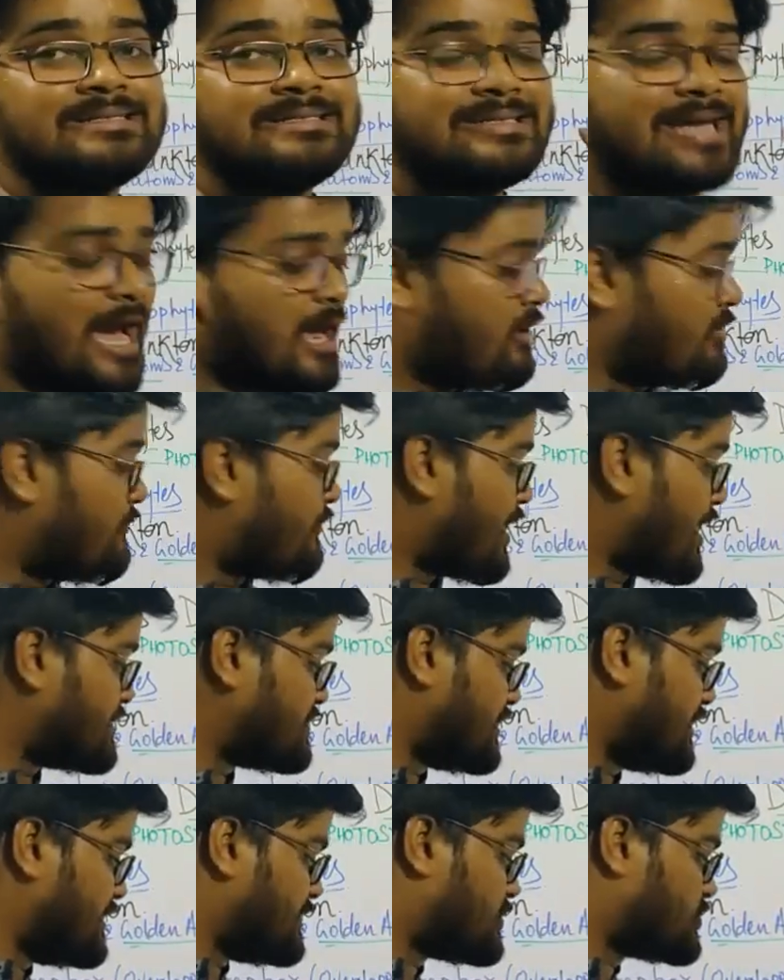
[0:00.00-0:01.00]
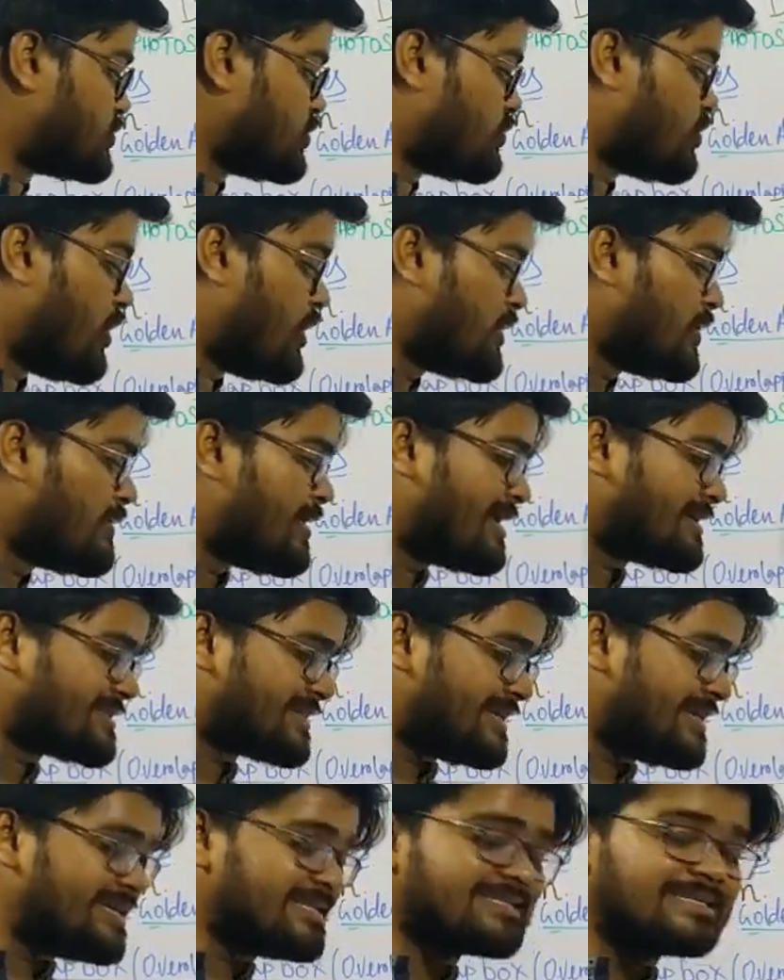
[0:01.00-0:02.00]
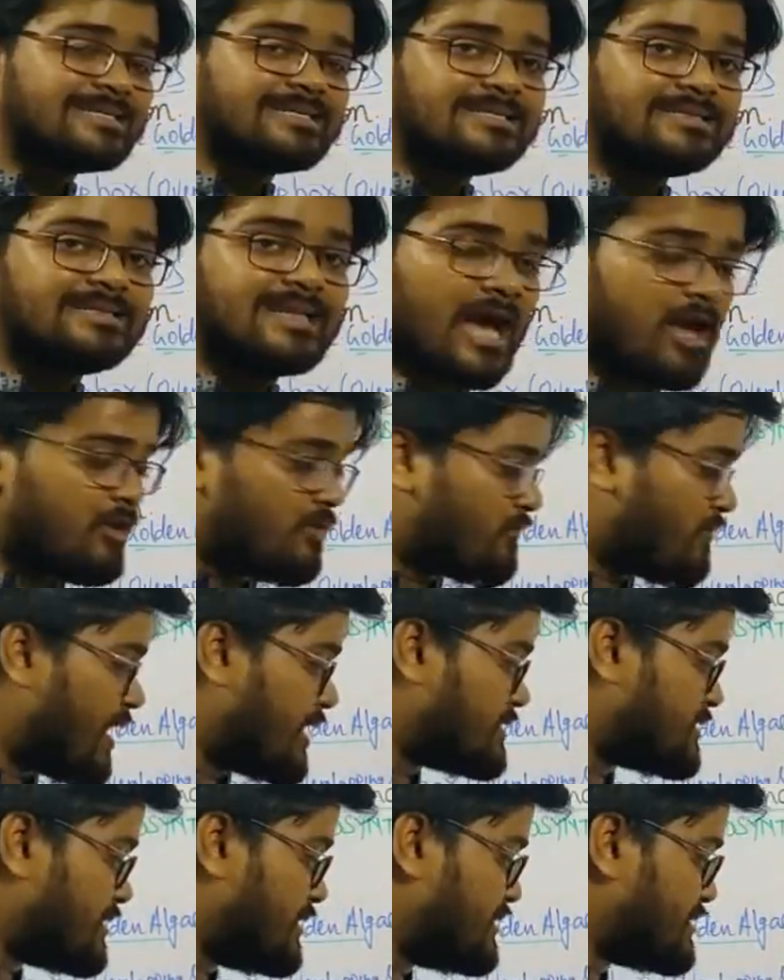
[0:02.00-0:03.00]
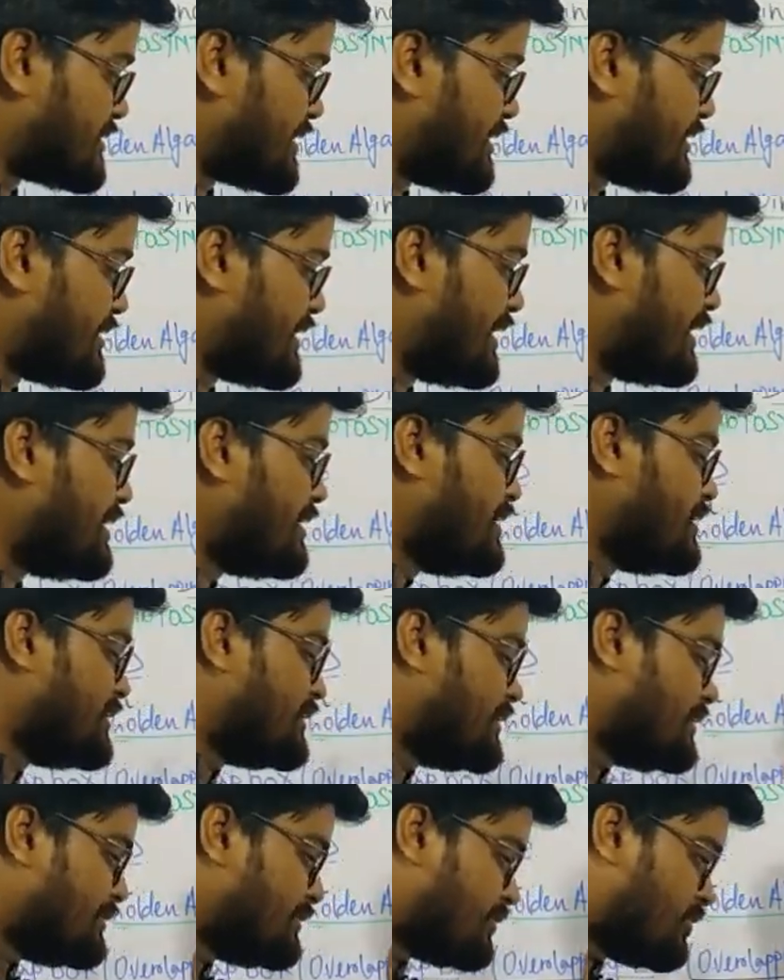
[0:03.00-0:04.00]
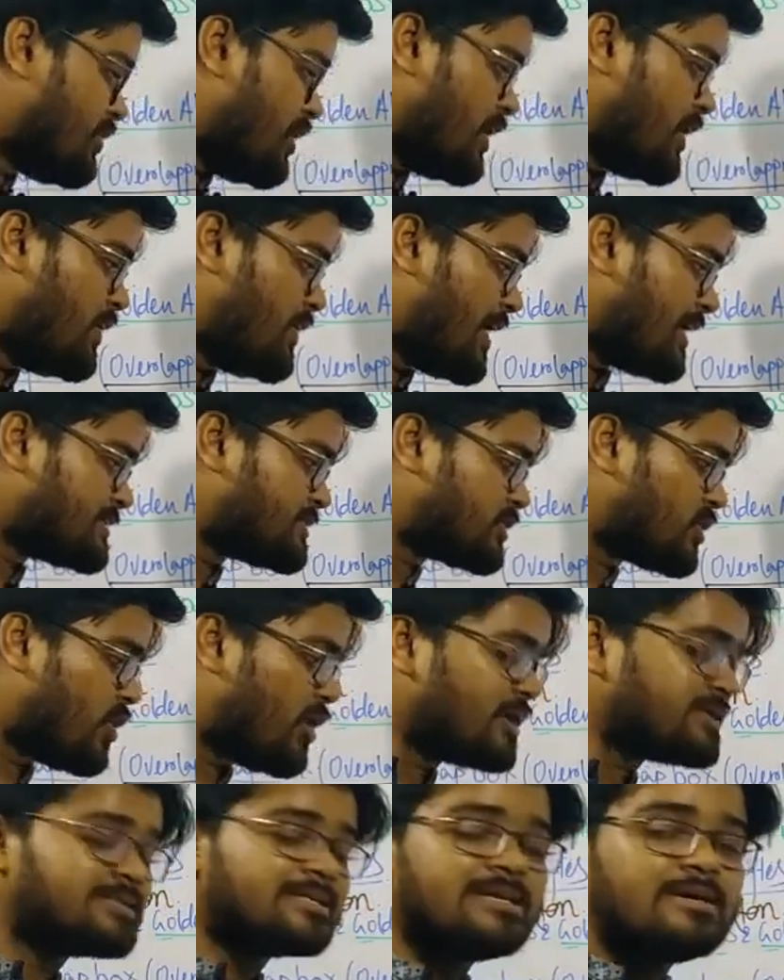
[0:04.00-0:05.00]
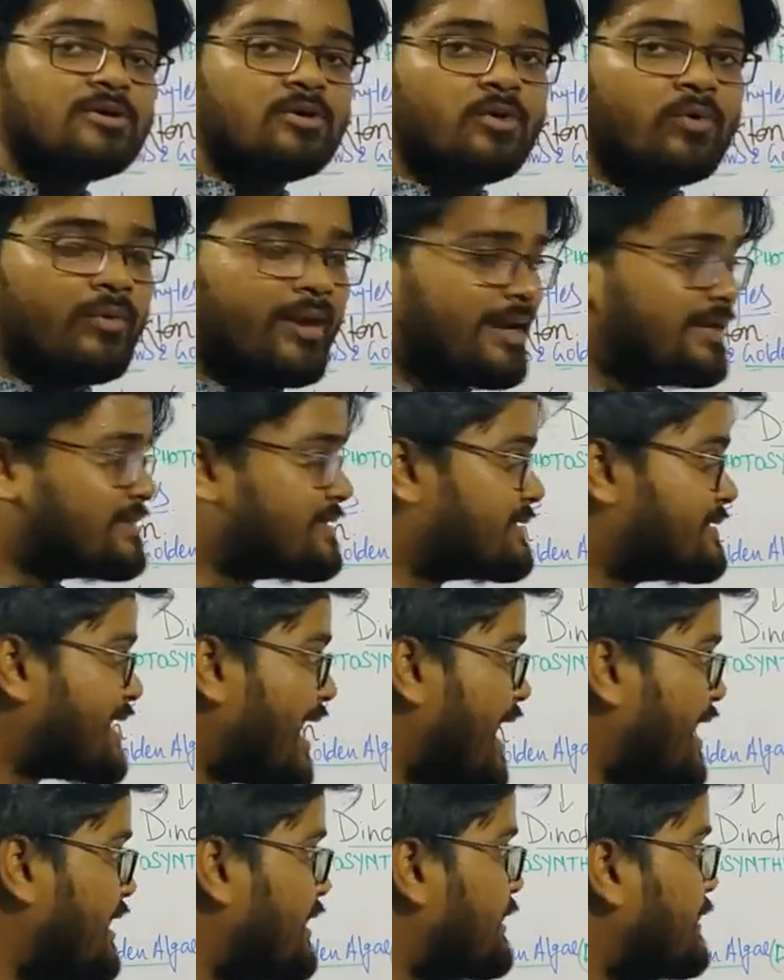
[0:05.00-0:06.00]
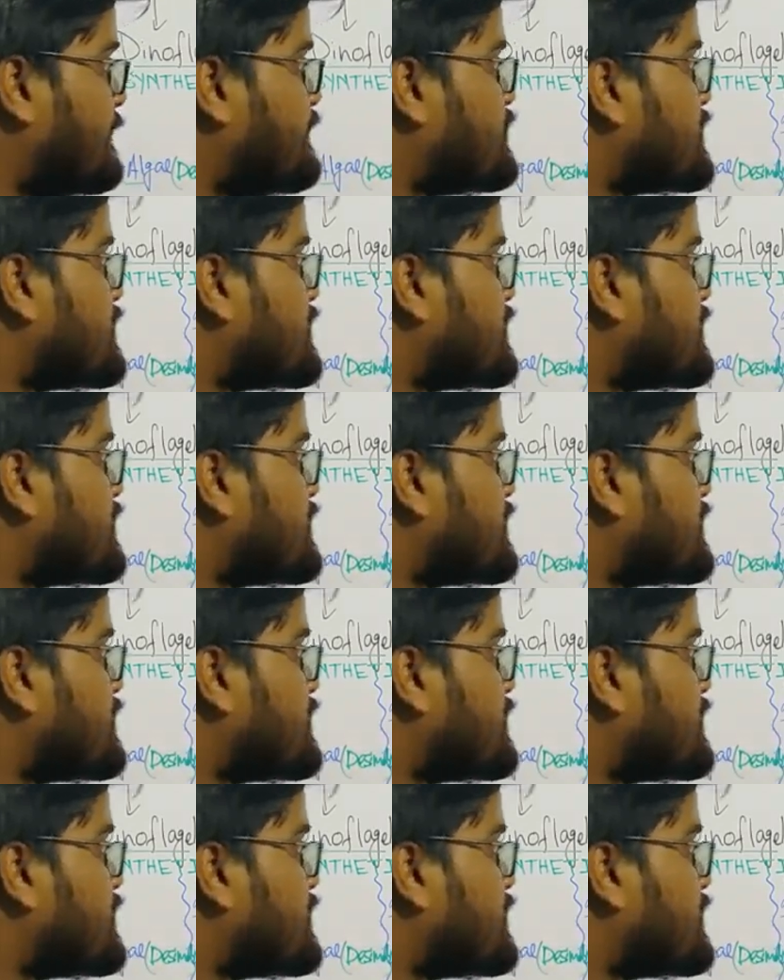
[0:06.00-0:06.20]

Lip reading: dinoflagellates. So goniolacs is dinoflagellates and the goniolacs cause red tide.